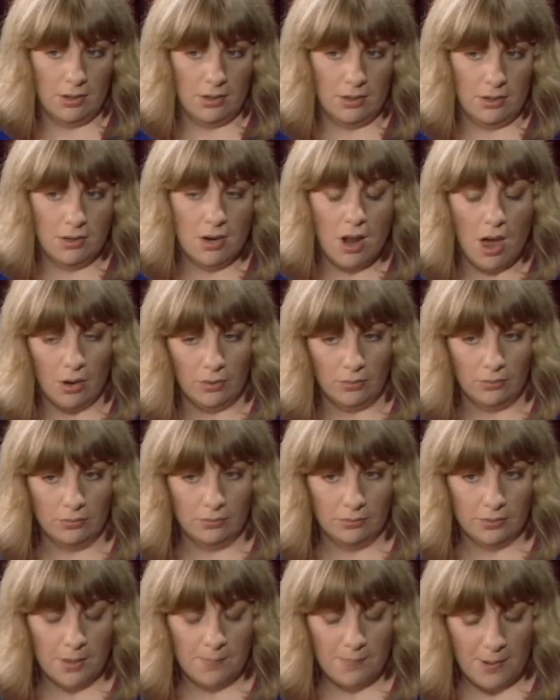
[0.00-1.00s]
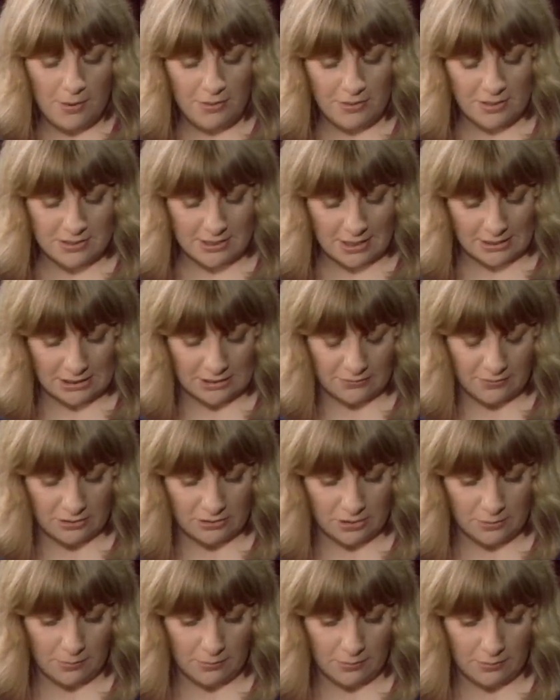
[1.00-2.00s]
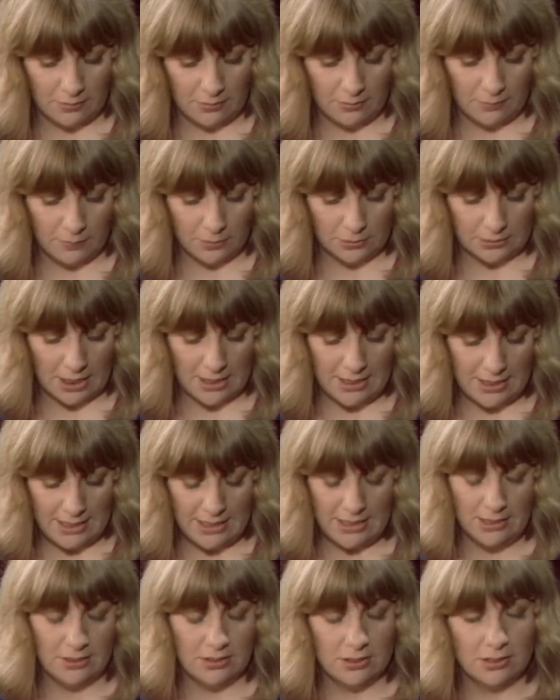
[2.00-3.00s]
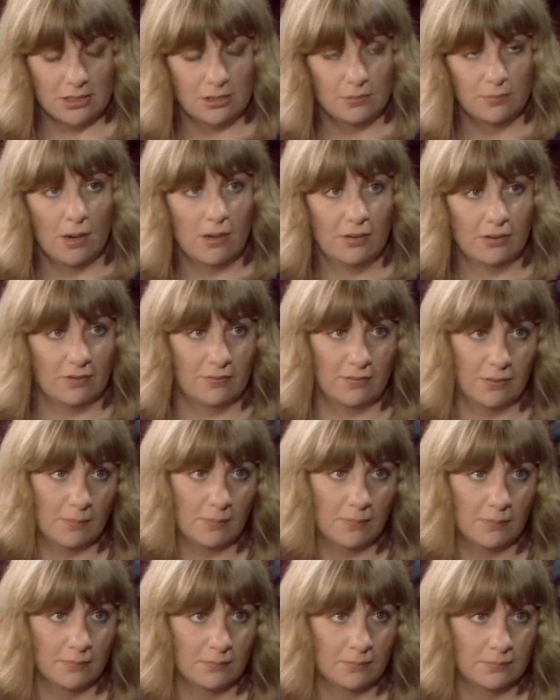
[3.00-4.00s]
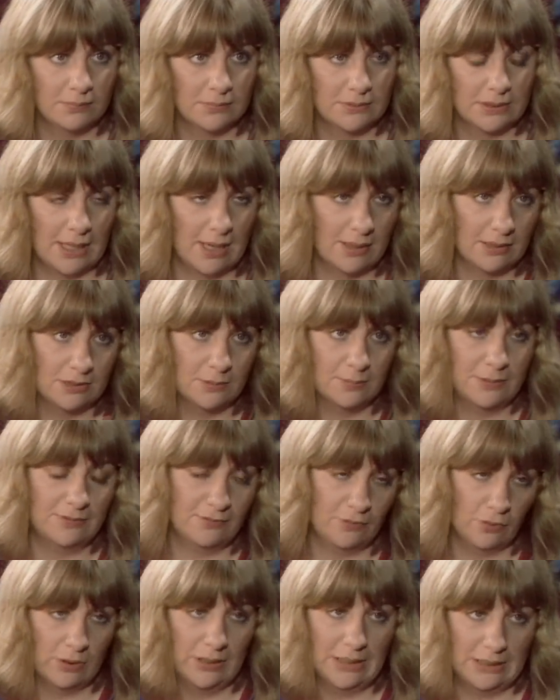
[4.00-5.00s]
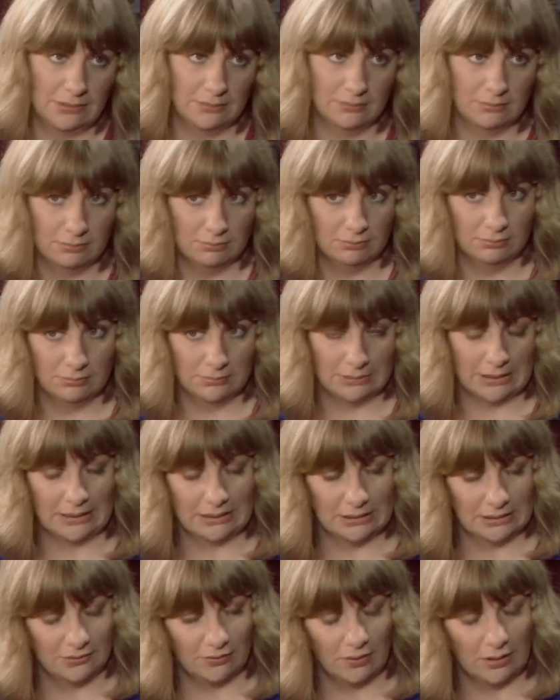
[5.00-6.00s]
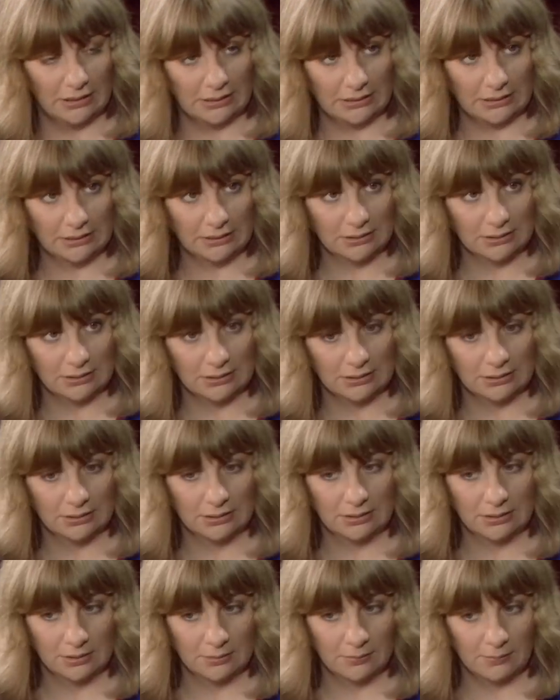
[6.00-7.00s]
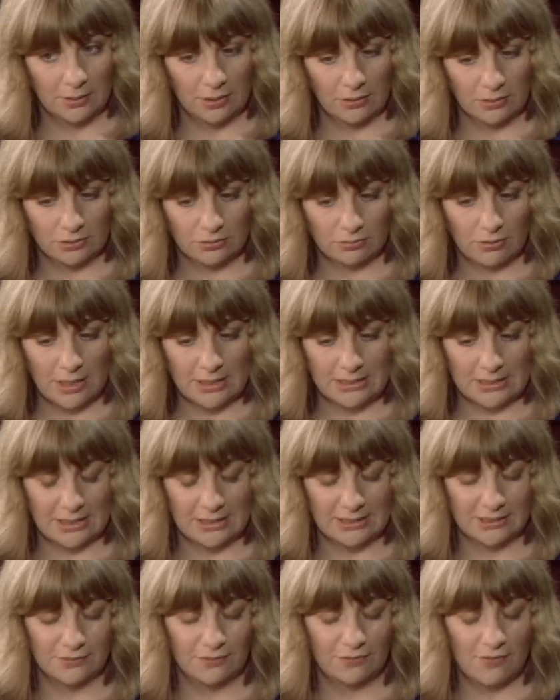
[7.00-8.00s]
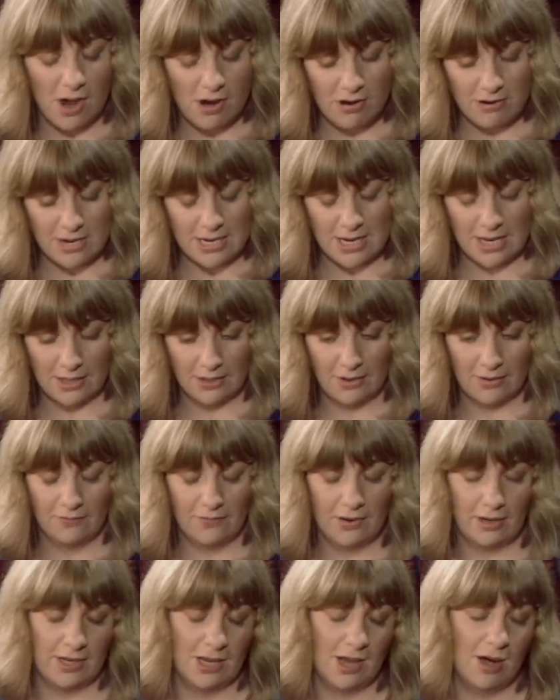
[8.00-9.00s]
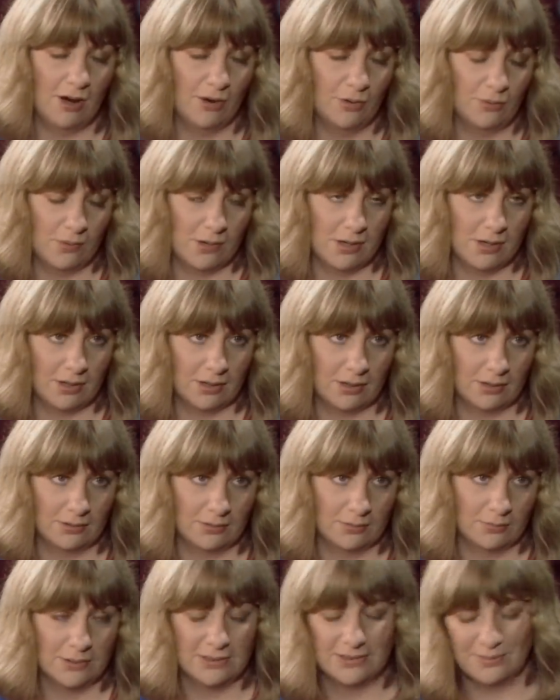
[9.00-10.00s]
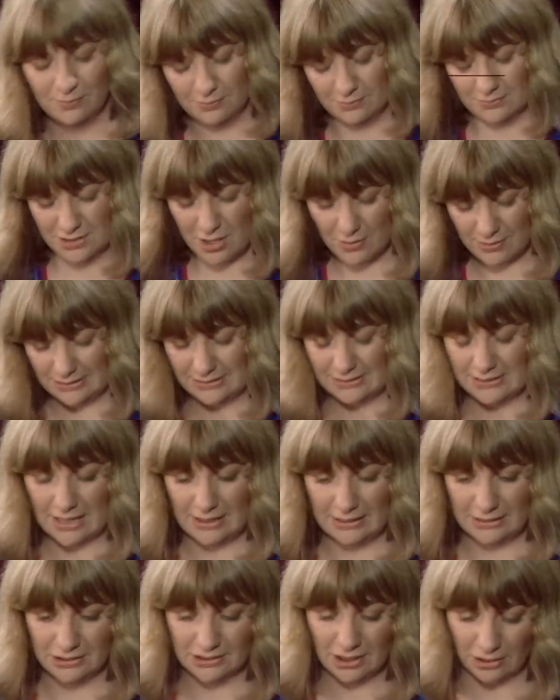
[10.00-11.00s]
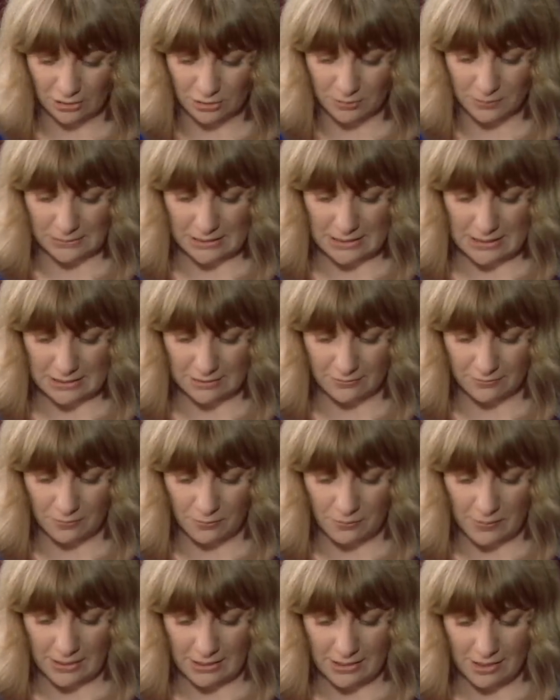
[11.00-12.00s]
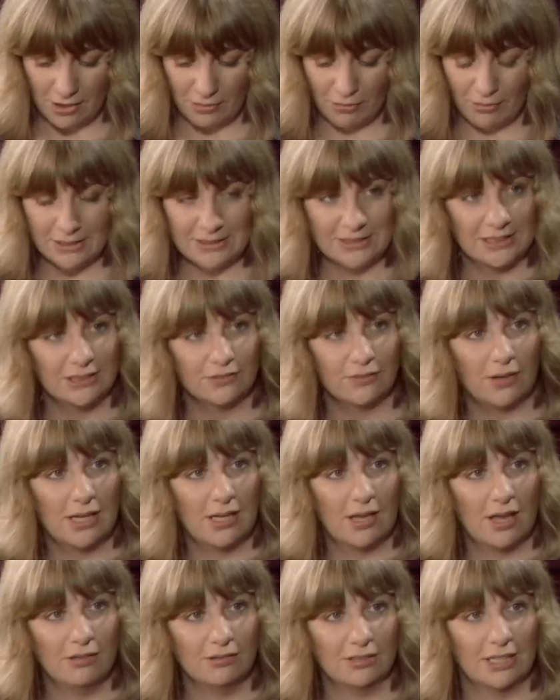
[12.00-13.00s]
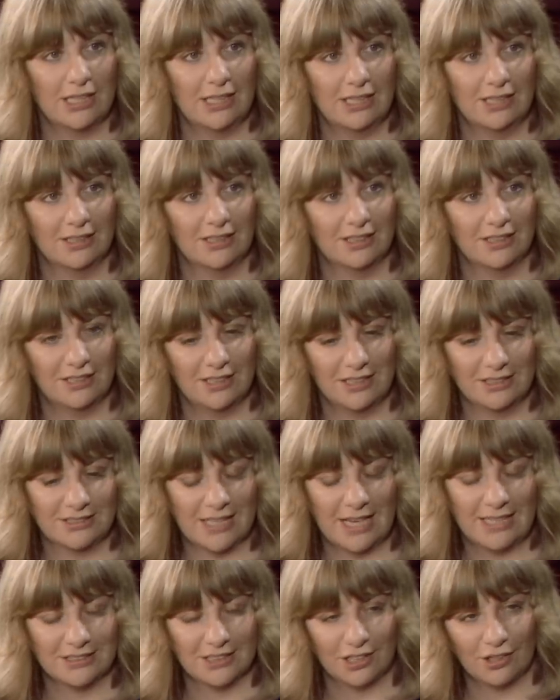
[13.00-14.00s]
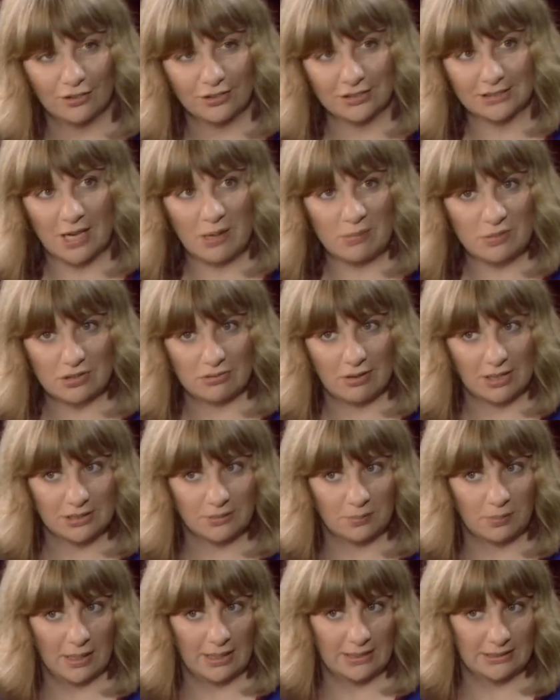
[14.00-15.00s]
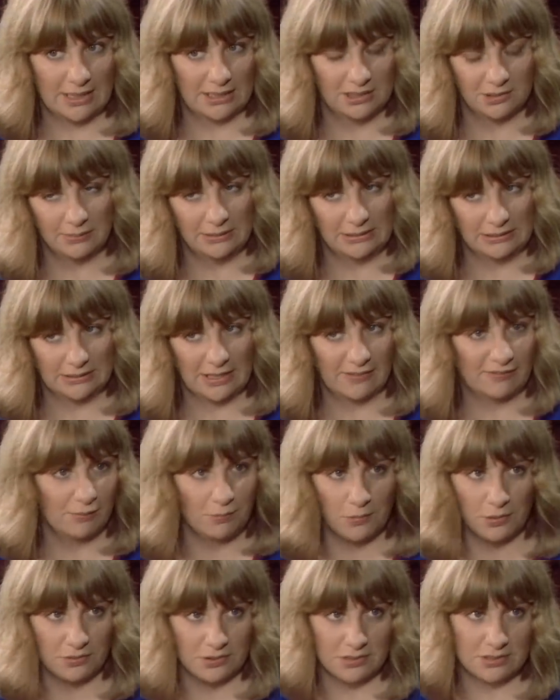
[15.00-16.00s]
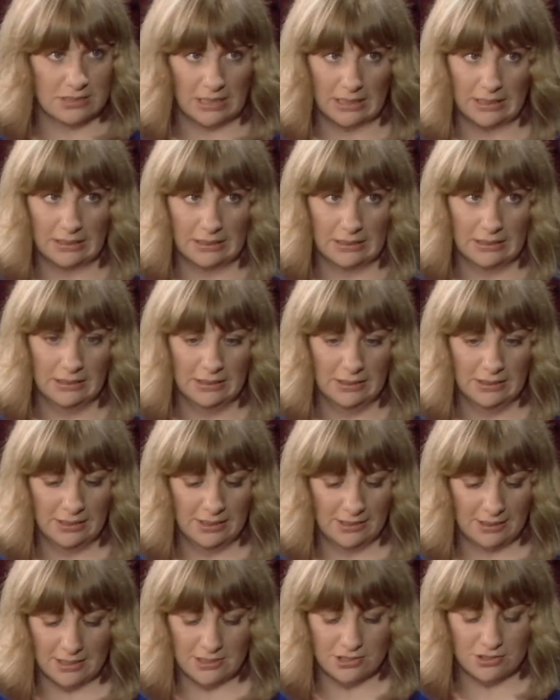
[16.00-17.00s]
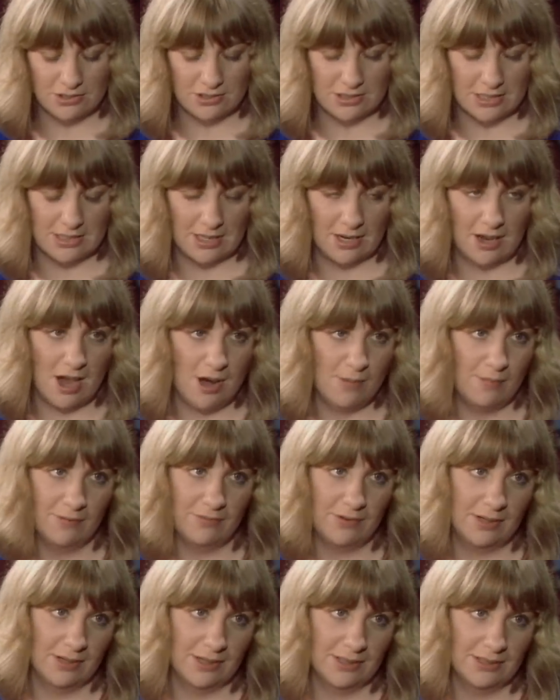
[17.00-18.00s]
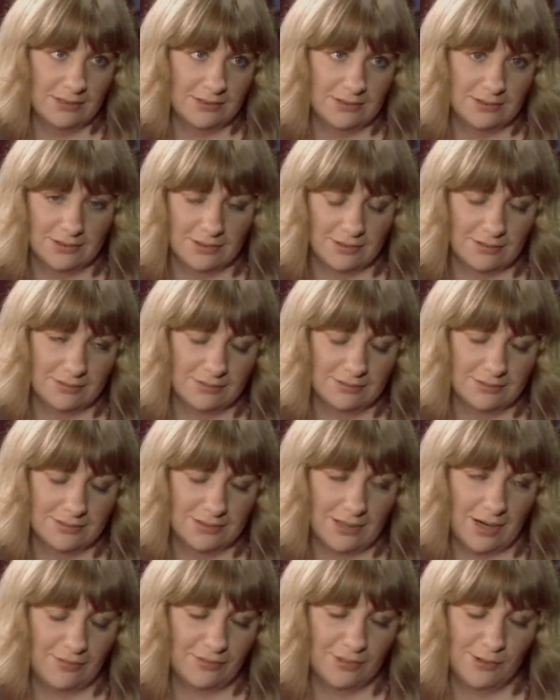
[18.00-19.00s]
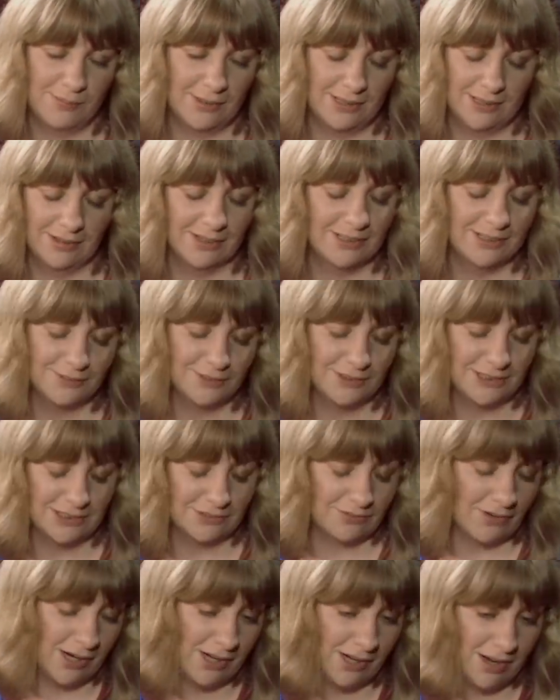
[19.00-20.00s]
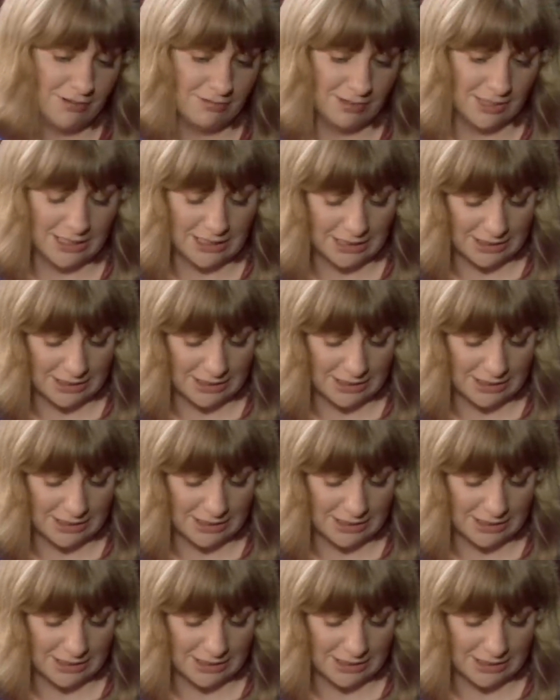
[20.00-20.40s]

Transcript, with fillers: No, they're both as satisfactory, but I need to do both of them to get to be fully satisfied. Because writing is very, very hard work. Well, so is telling jokes, but in a different way. Writing's very lonely, and it takes a long time to write a play. It takes me 7 months, say, and that's just sitting at home every night, you know, after midnight, which is very lonely.